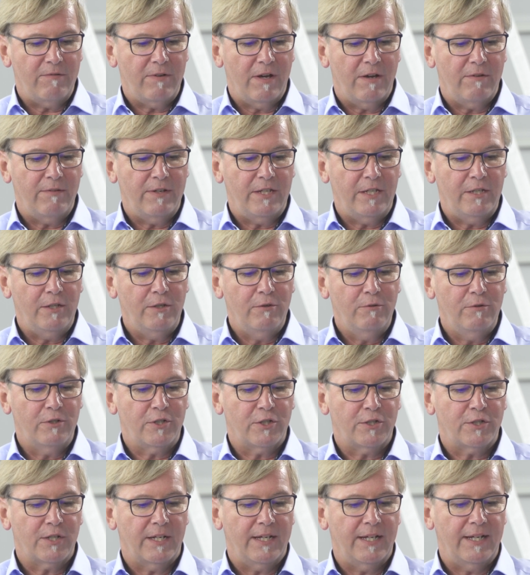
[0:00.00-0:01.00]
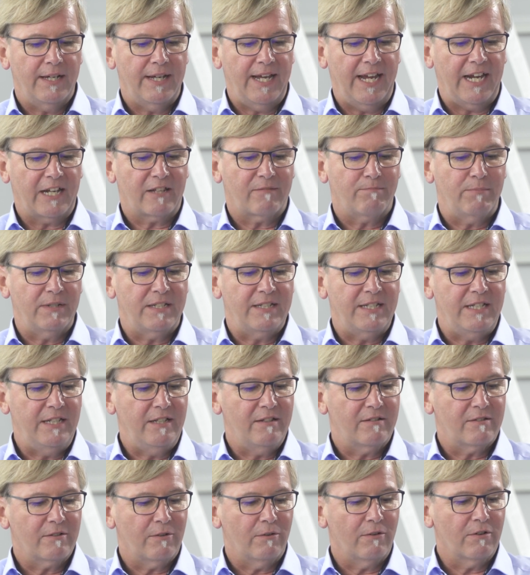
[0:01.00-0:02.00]
very huge
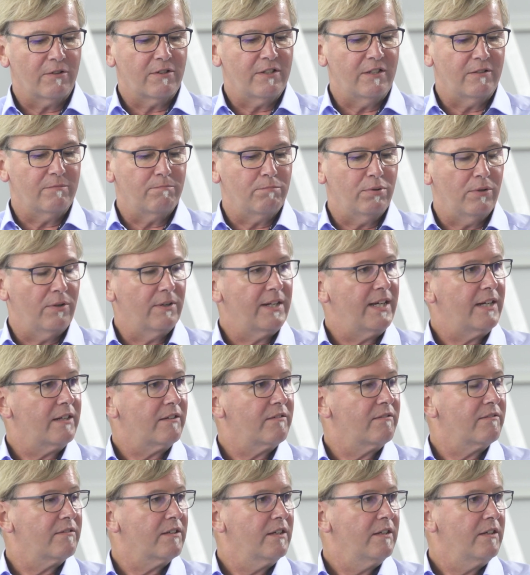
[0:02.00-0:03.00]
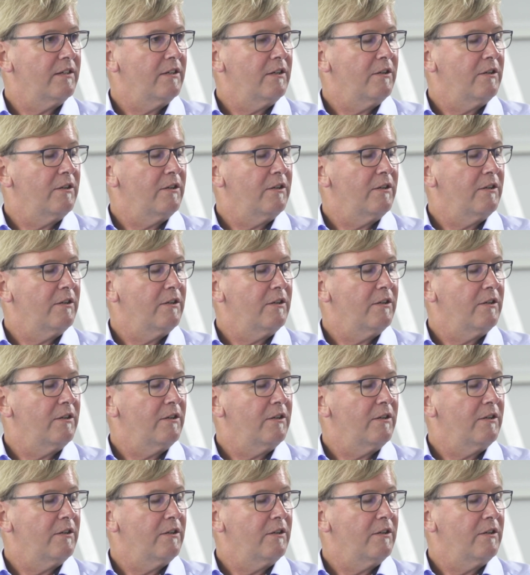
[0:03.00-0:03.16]
expertise on these products,